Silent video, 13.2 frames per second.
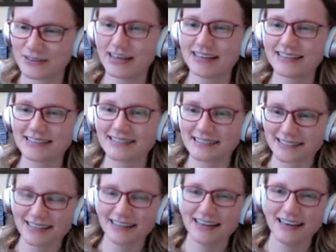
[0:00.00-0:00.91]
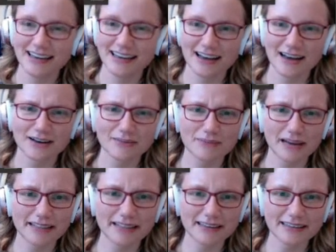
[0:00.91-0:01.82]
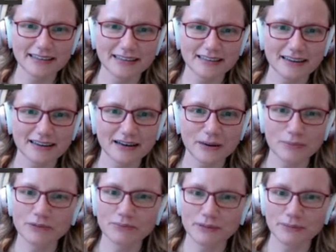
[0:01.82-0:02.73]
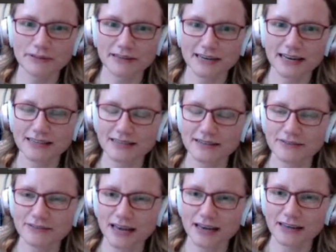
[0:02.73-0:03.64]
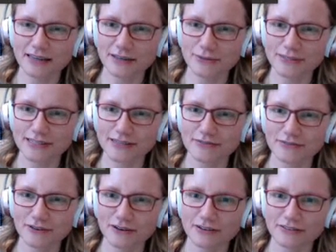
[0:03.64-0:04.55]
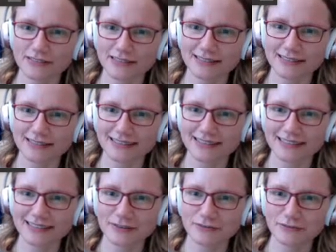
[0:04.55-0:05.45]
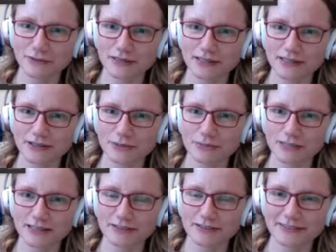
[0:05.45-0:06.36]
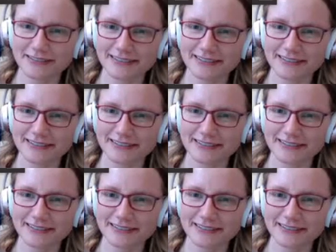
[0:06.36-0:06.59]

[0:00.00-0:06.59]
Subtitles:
Nice. I think a couple of people had asked if cat hair was involved in the floor Copico.